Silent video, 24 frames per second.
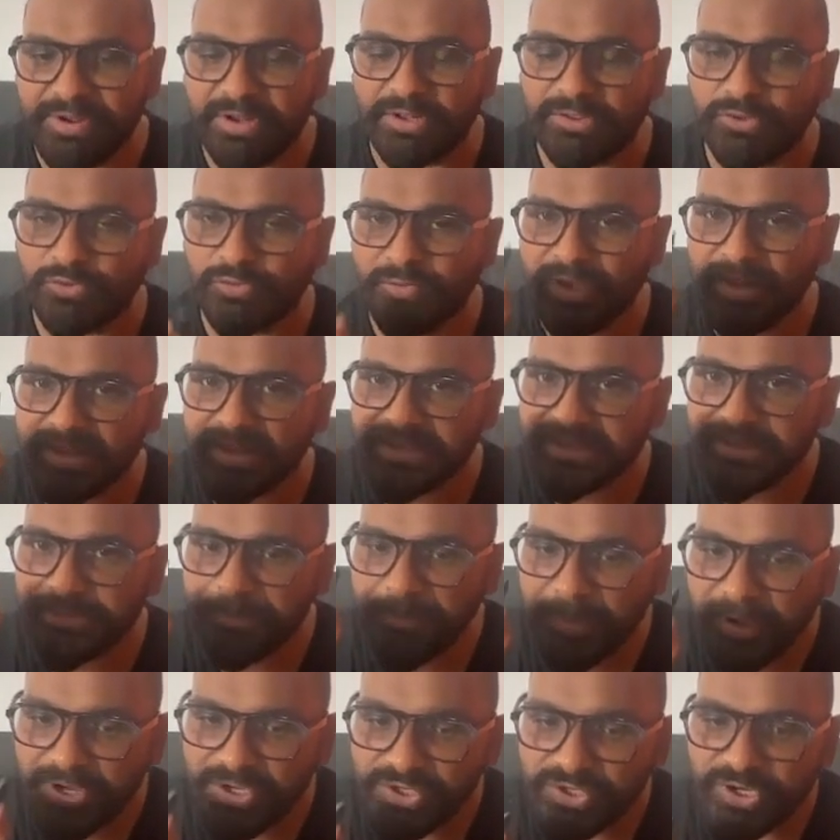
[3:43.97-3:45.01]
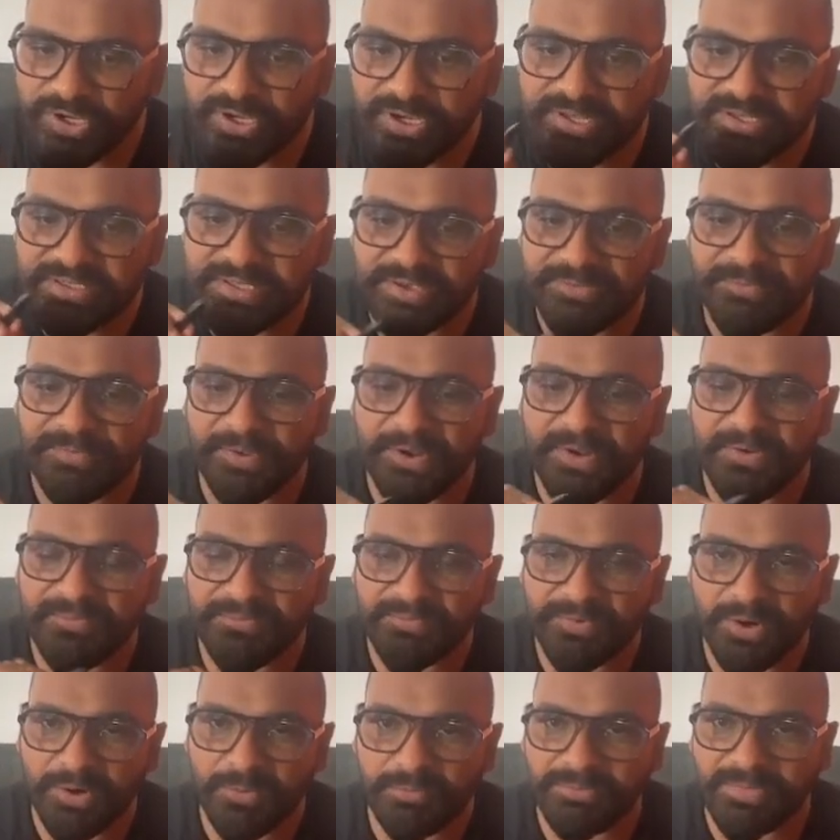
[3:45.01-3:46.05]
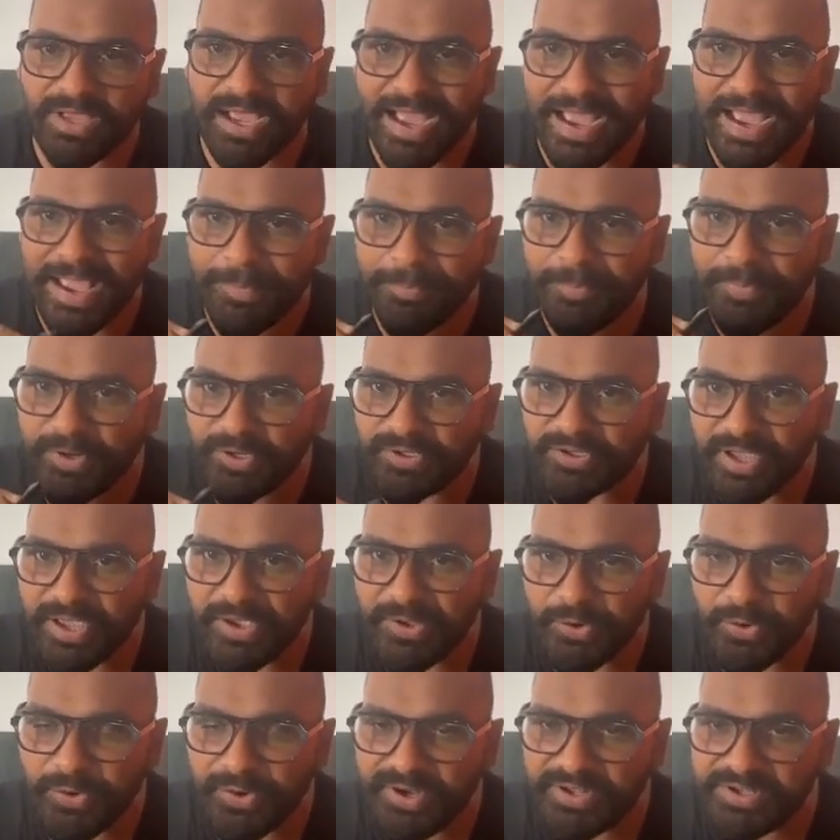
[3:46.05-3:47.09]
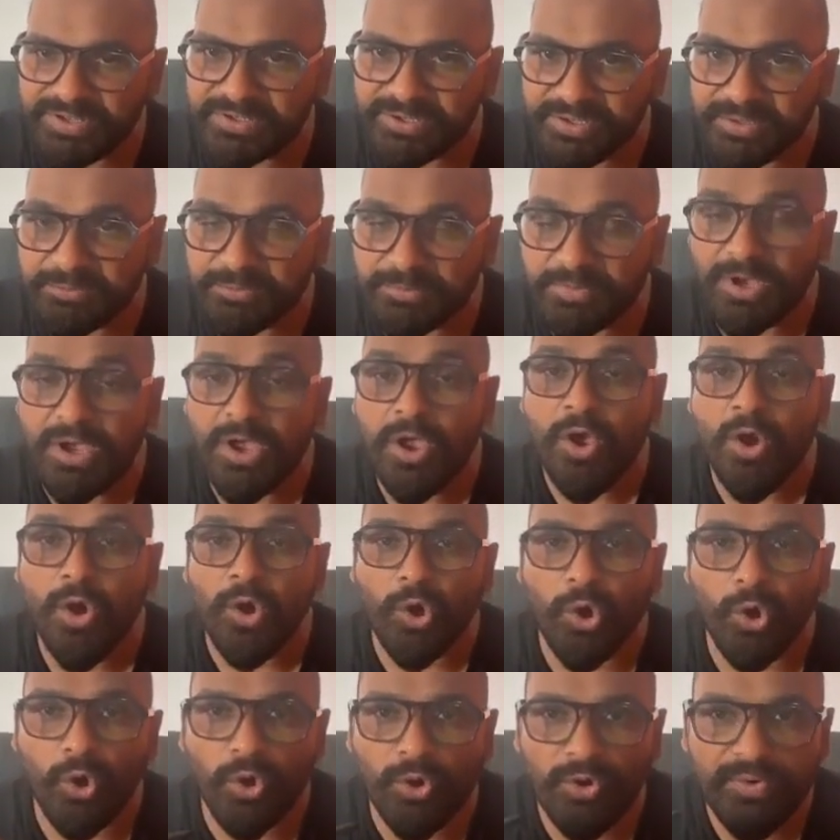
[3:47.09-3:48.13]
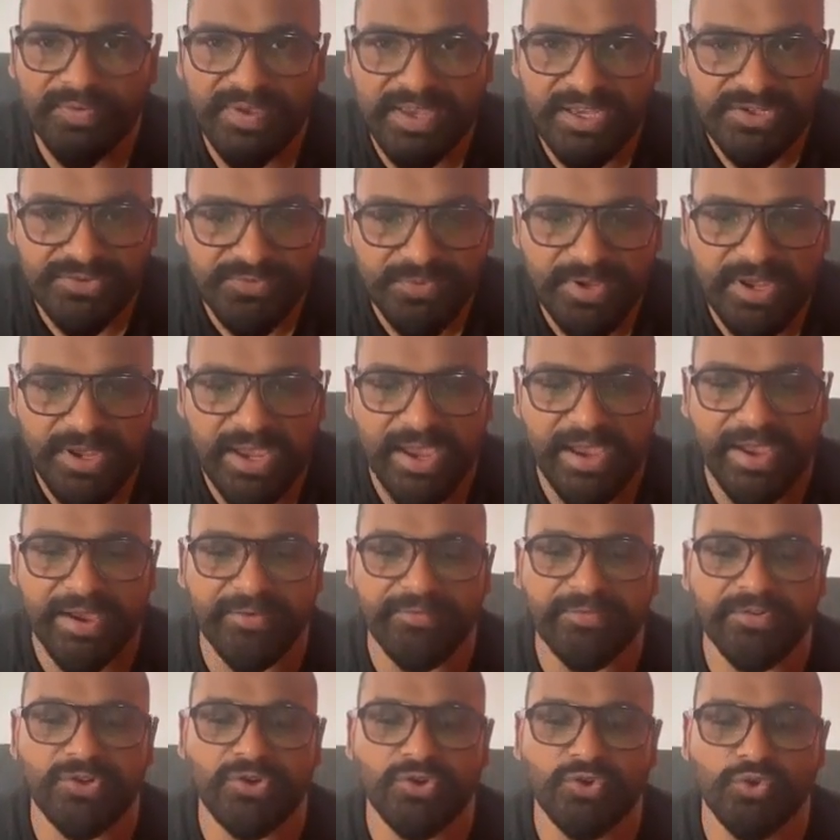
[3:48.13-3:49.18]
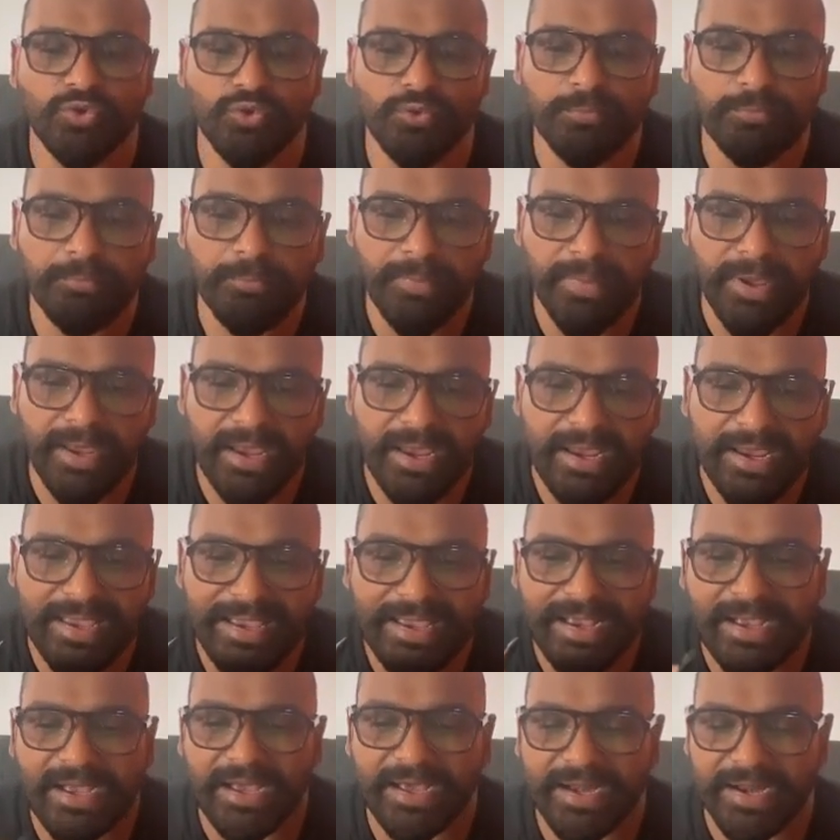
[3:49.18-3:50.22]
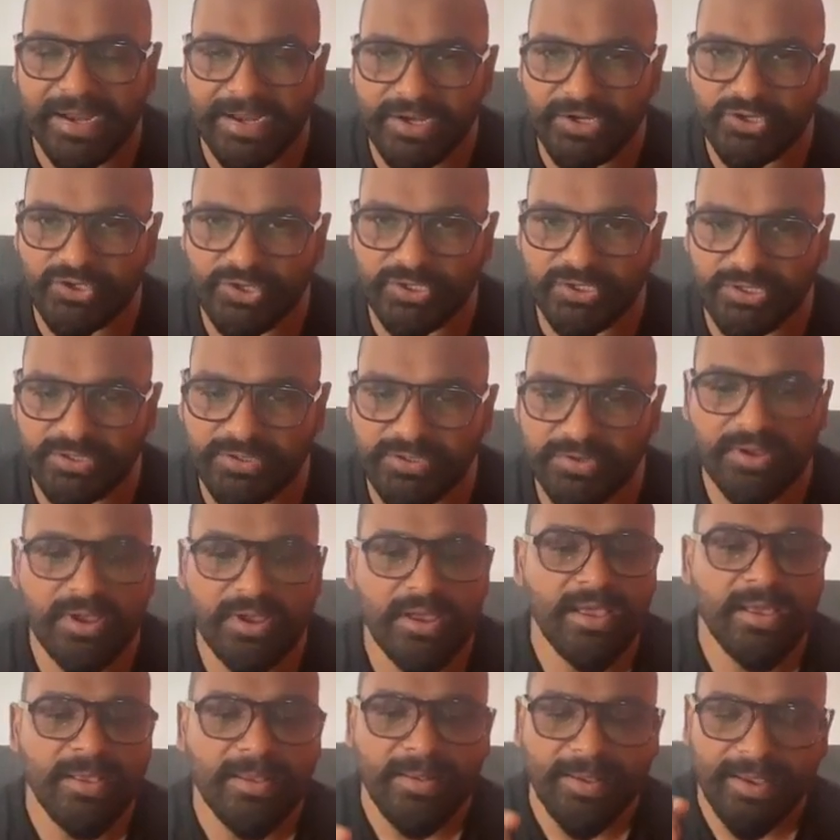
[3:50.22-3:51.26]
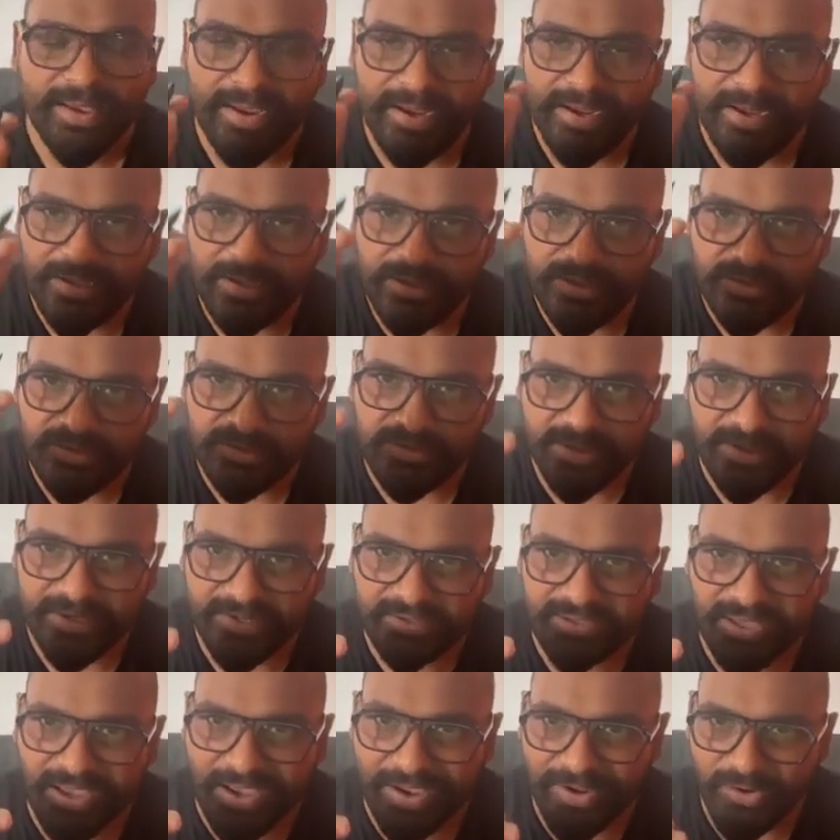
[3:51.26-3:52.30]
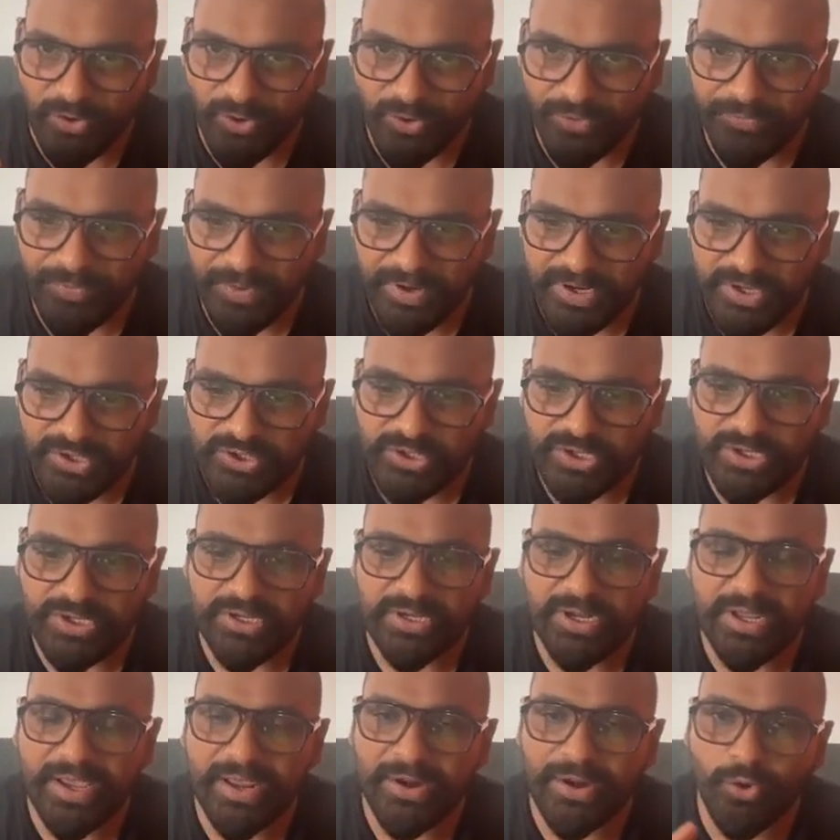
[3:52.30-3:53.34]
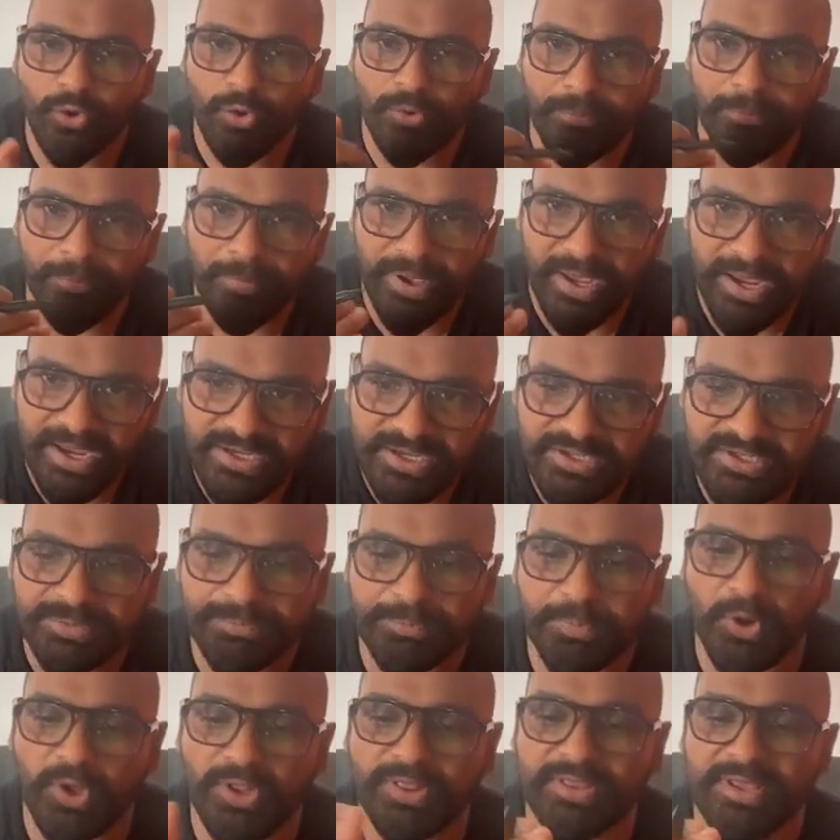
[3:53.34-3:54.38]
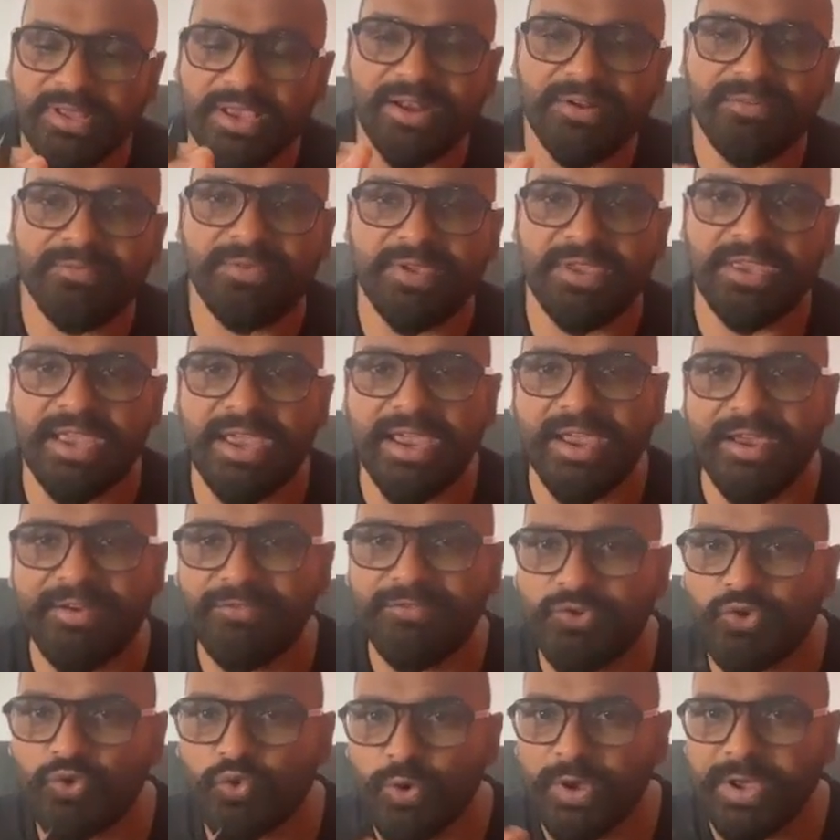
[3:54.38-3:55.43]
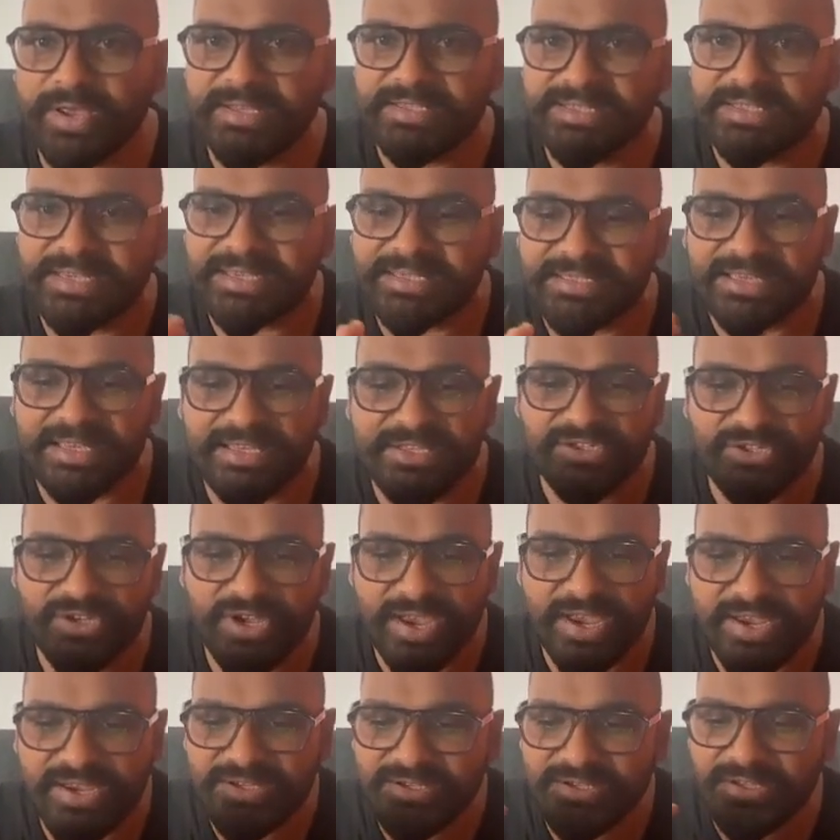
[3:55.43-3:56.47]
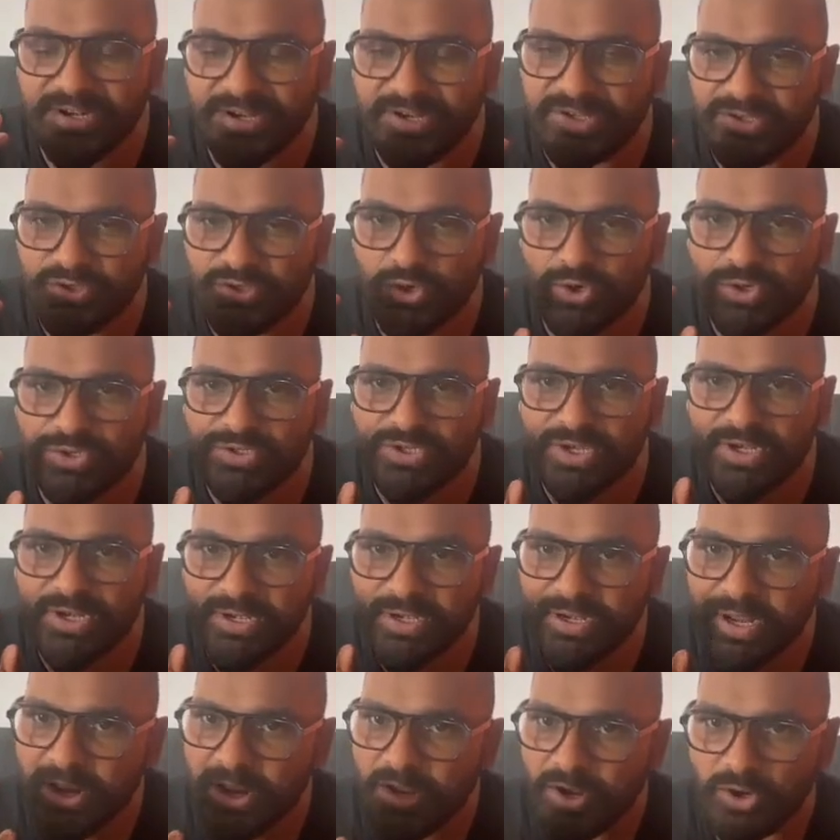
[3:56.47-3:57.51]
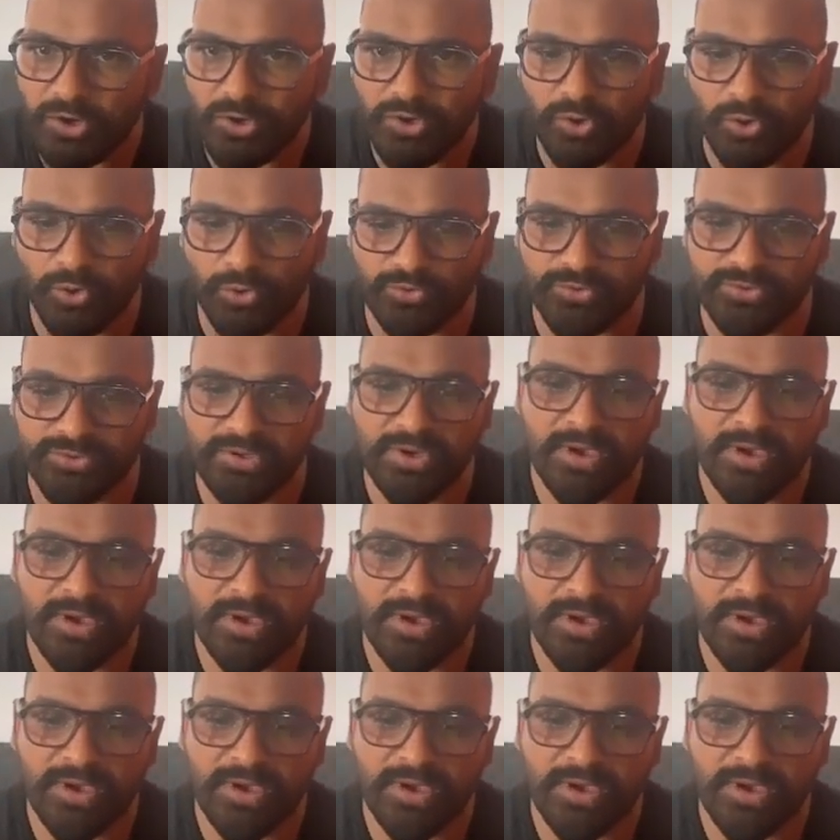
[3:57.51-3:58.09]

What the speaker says: when the patient is suffering from the hyperthyroidism, always we have to make a correction in their thyroid function, and based upon that we have to adjust and change the Digoxin dose.